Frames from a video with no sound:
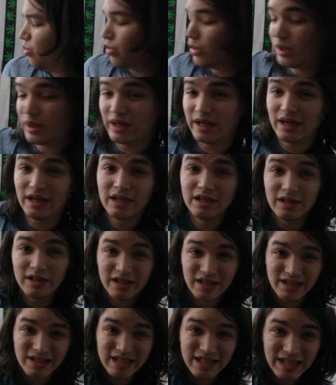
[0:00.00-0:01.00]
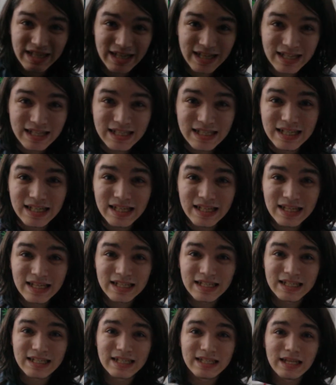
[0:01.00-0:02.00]
But yeah, let's get to
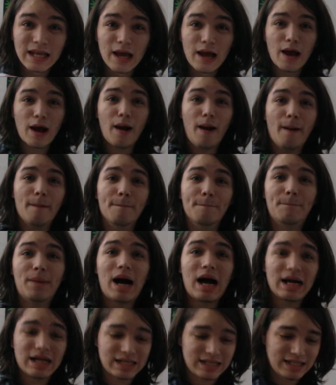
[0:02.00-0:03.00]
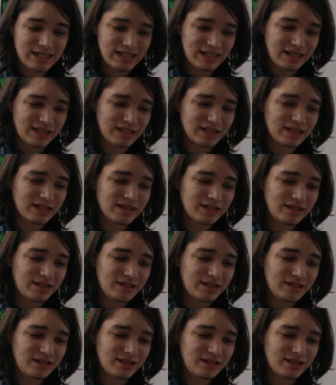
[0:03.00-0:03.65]
this unboxing.